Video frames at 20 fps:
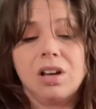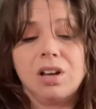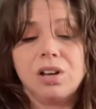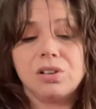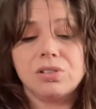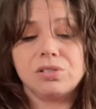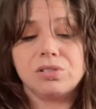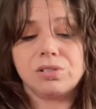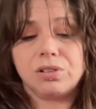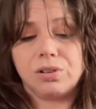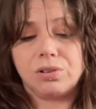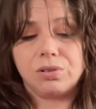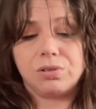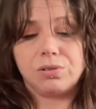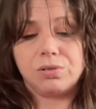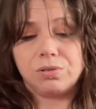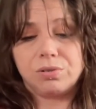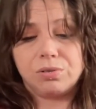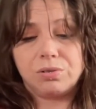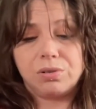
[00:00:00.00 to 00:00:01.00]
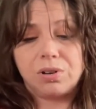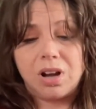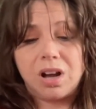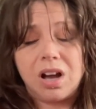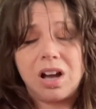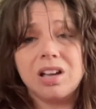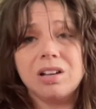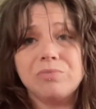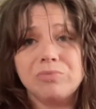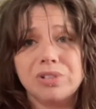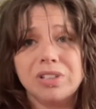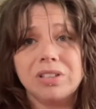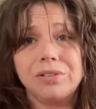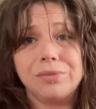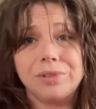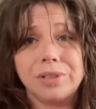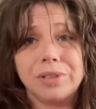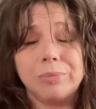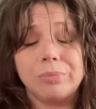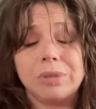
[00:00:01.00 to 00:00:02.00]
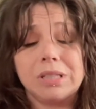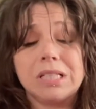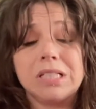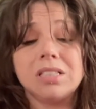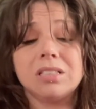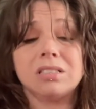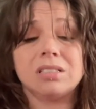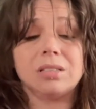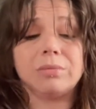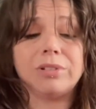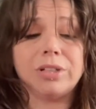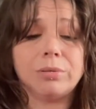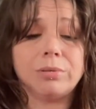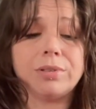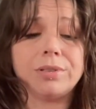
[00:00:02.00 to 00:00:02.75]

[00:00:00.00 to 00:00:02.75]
So I am really, really pleased to be able to